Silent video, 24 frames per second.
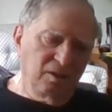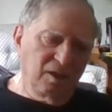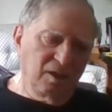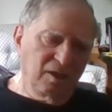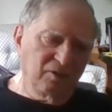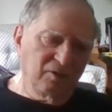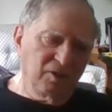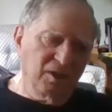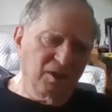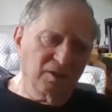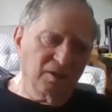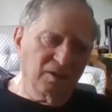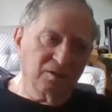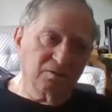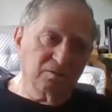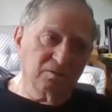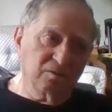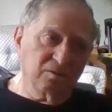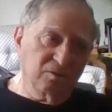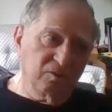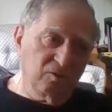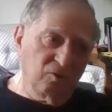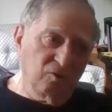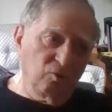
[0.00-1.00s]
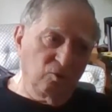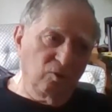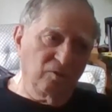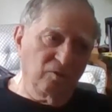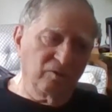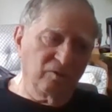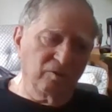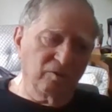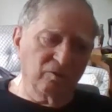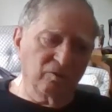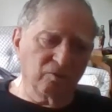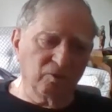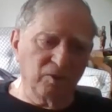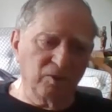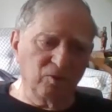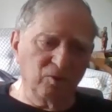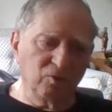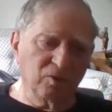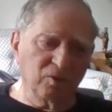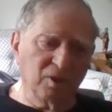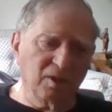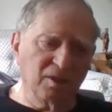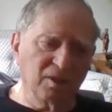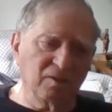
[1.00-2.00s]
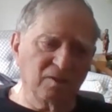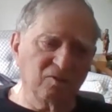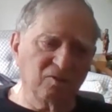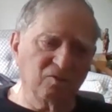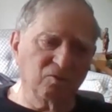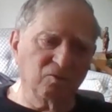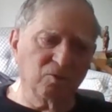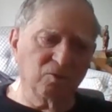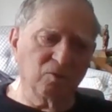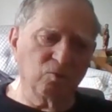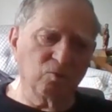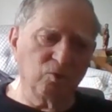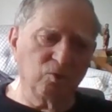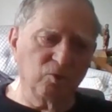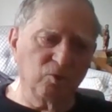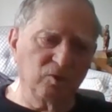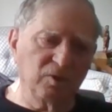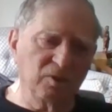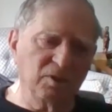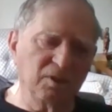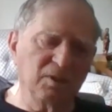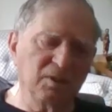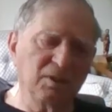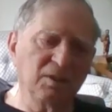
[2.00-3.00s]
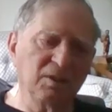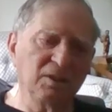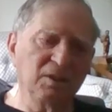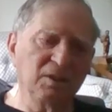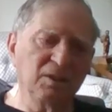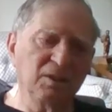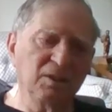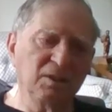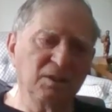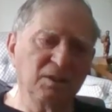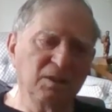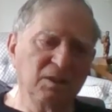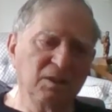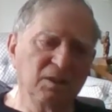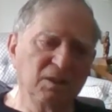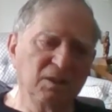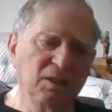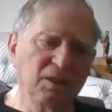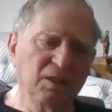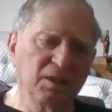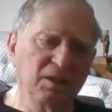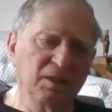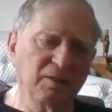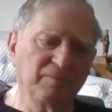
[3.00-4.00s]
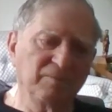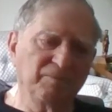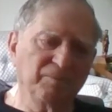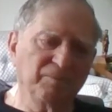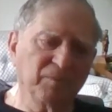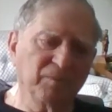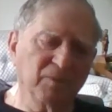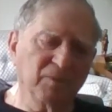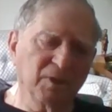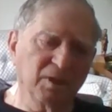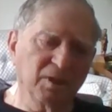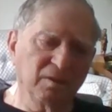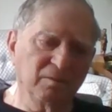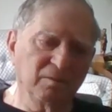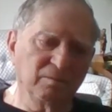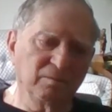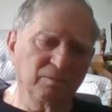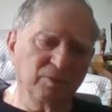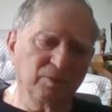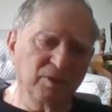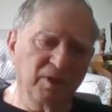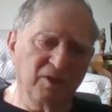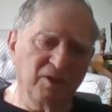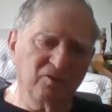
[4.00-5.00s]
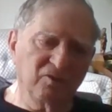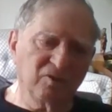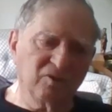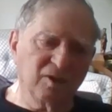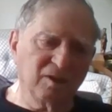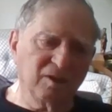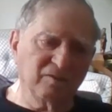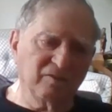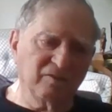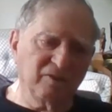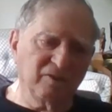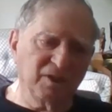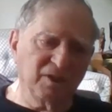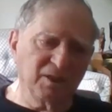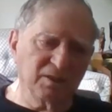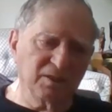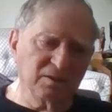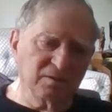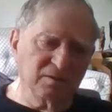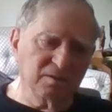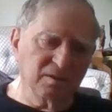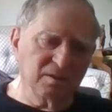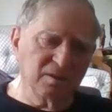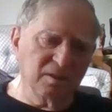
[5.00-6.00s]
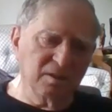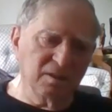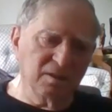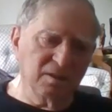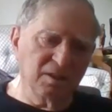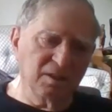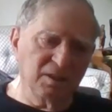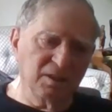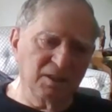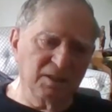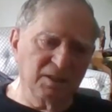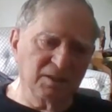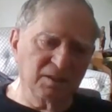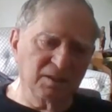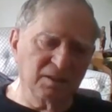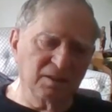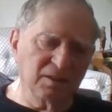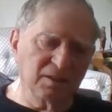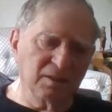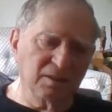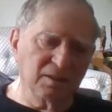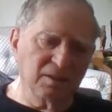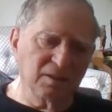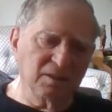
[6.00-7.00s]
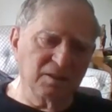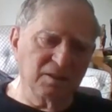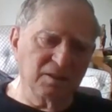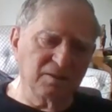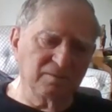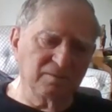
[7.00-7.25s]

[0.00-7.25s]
I think two of their three lieutenants were wounded, uh, but they stay in flight and uh,